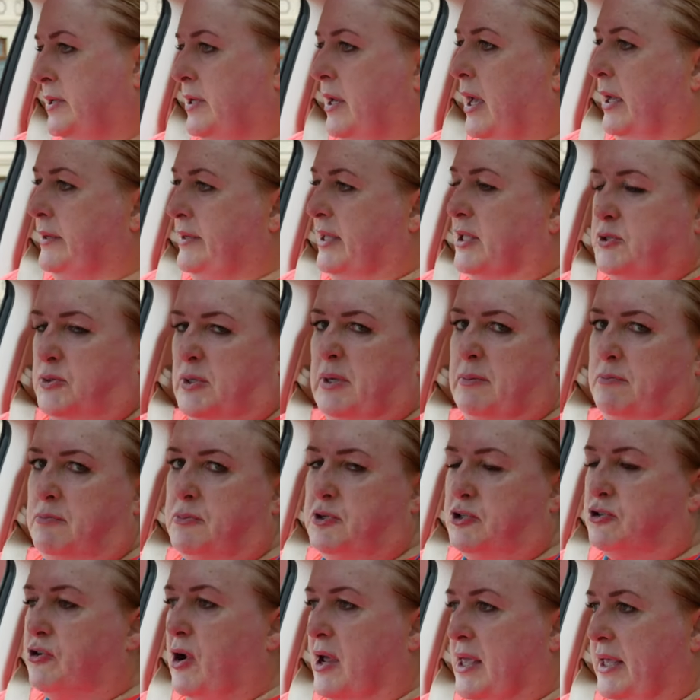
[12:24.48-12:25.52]
And that's what I'm
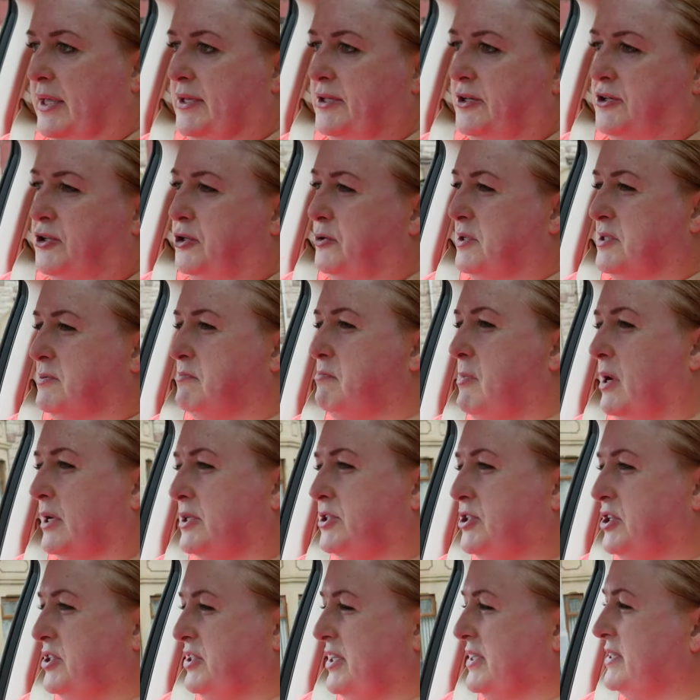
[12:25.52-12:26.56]
trying to do as
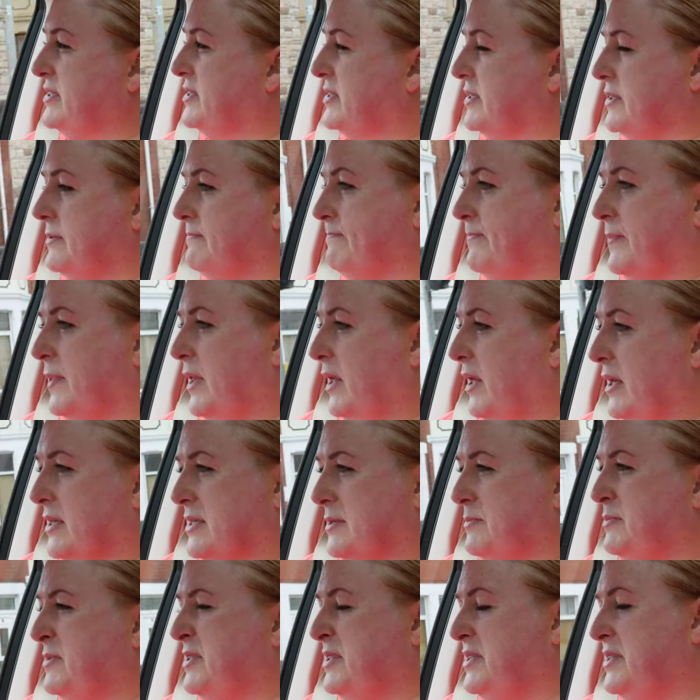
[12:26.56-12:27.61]
much as it's.
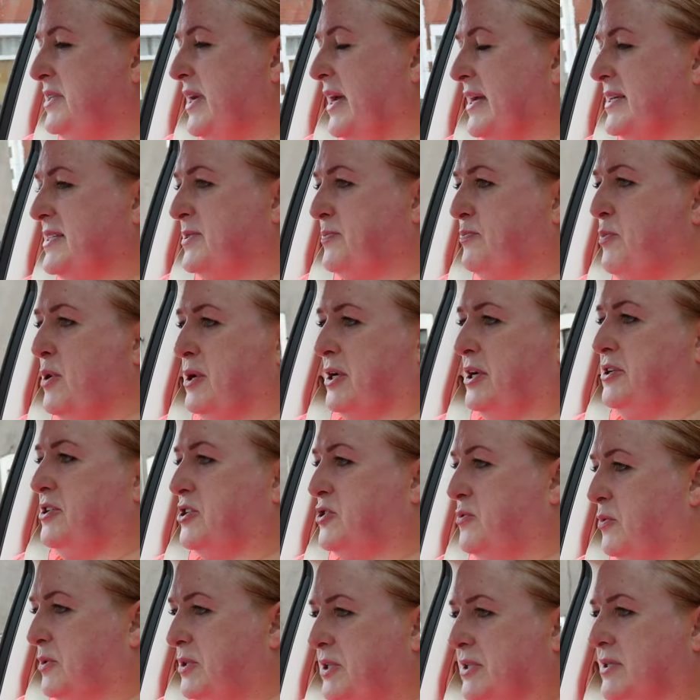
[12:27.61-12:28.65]
I'm desperate, I
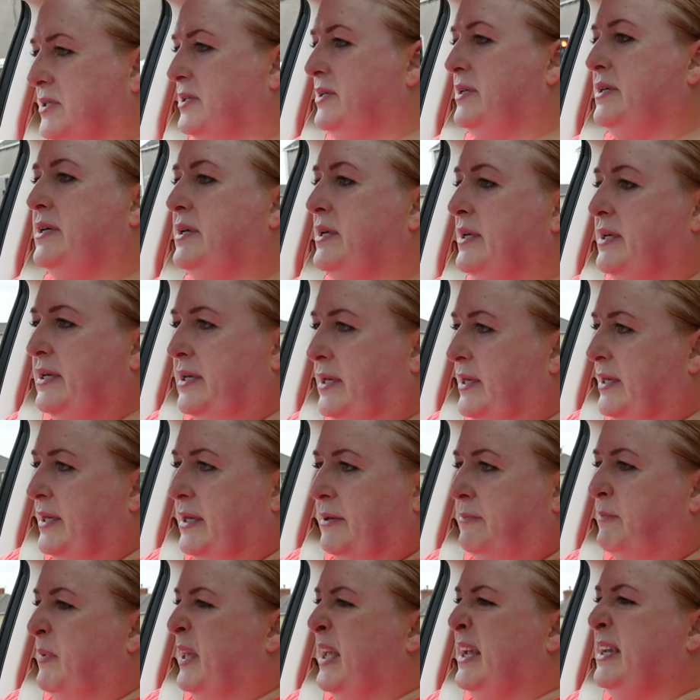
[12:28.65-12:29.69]
just want to
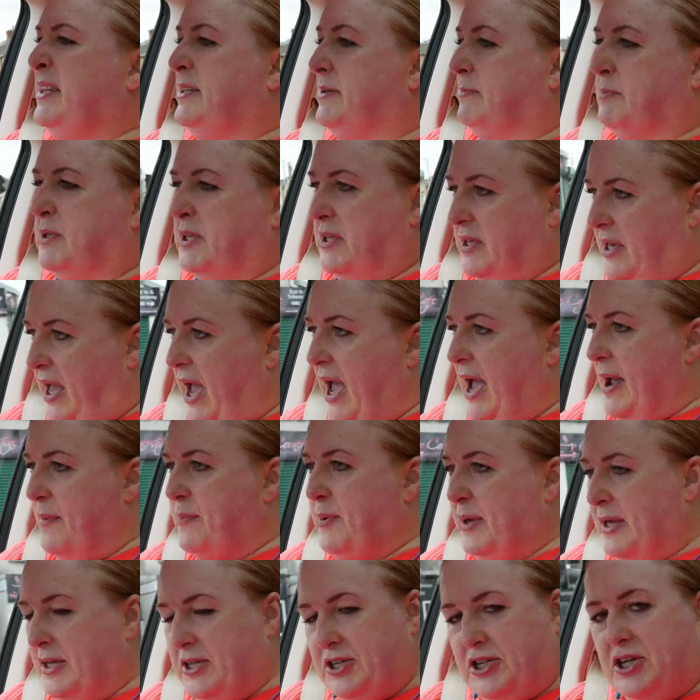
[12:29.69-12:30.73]
eat
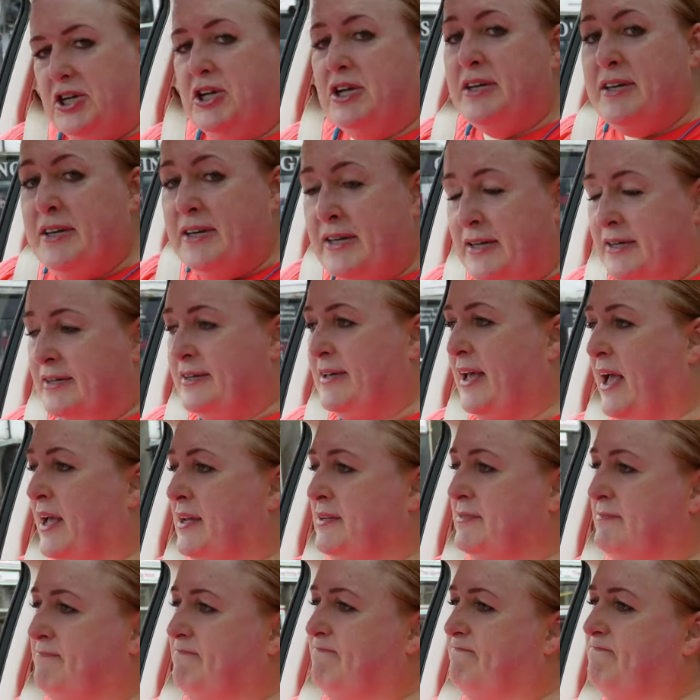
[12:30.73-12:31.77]
cabbage
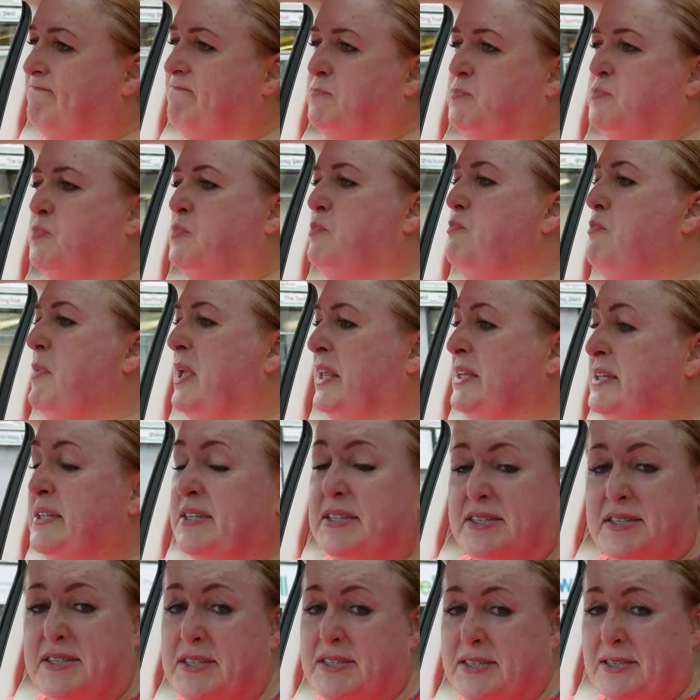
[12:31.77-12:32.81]
and
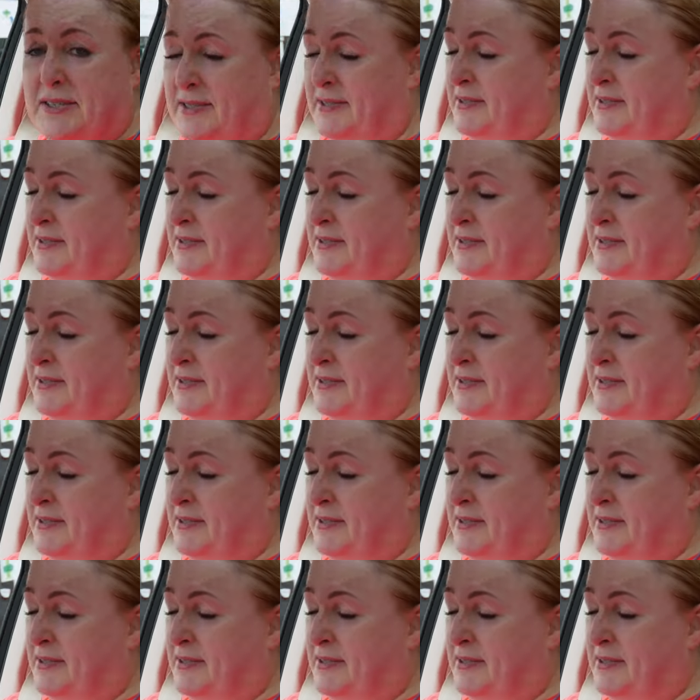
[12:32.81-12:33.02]
mince